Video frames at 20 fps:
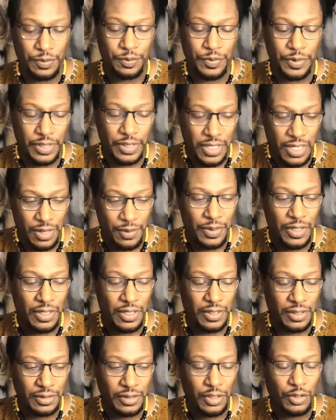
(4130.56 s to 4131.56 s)
become
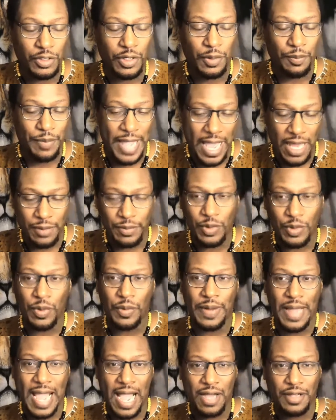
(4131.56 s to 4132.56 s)

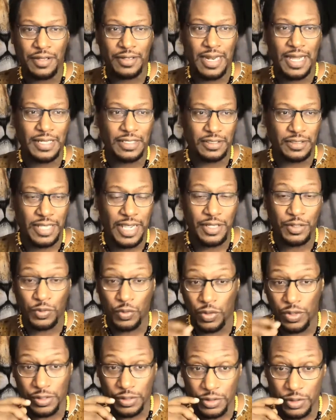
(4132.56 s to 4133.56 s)
compatible with how the United States
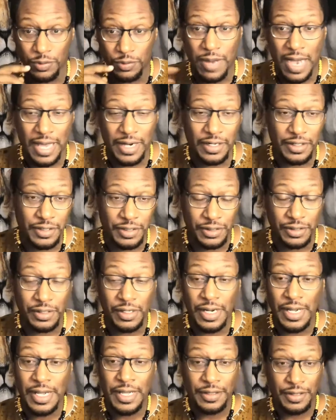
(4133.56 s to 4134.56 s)
wants to
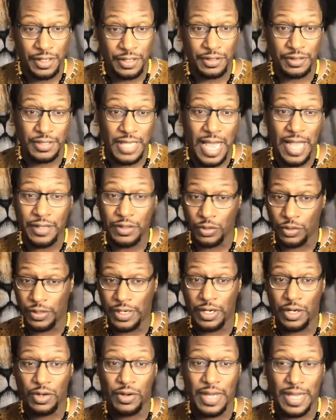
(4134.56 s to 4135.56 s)
monitor their stocks, or
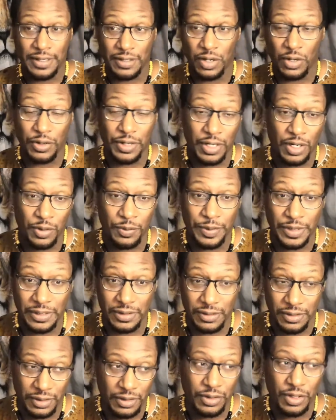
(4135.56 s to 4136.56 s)
they're gonna be,
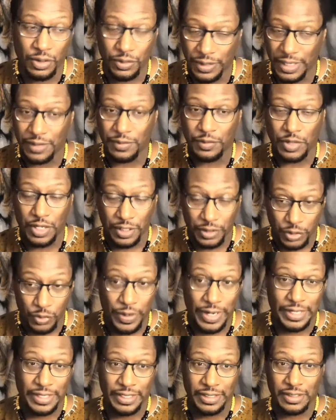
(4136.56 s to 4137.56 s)
they're
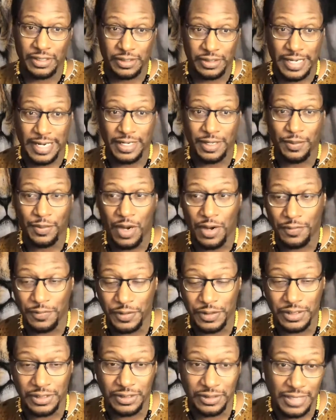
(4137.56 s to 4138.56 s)
threatening to take them off
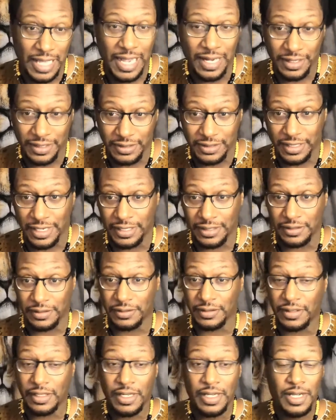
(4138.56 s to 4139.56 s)
of these stock
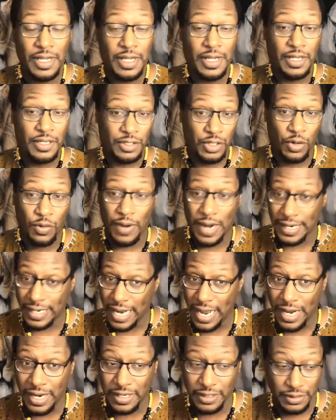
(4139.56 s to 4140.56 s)
exchanges. So right
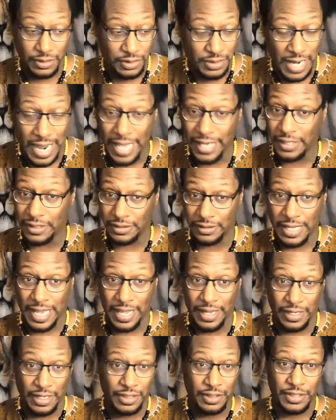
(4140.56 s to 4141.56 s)
now, China is
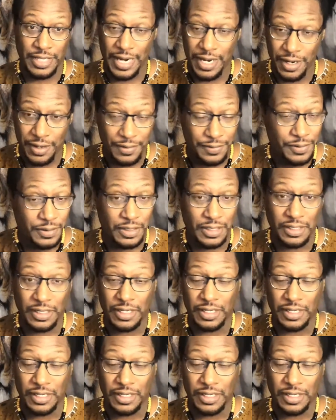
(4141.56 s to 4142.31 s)
not in tariffs and